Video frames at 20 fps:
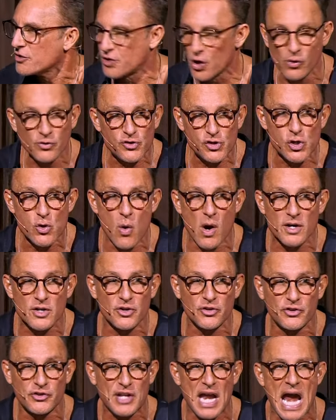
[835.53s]
Don't you
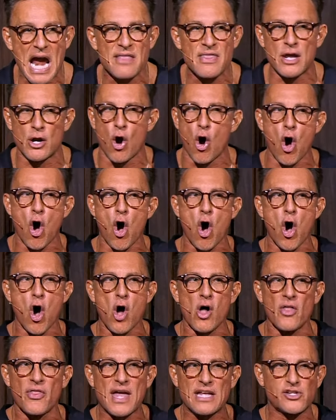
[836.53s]
understand that
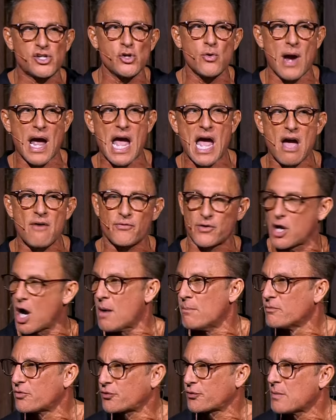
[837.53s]
all that you have
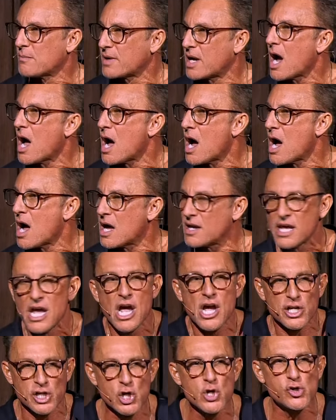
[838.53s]
comes from God?
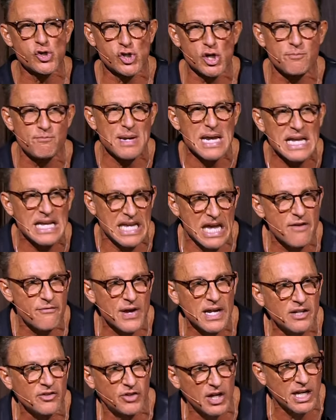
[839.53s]
You should be
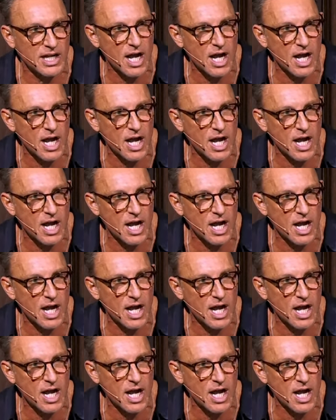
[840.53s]
giving to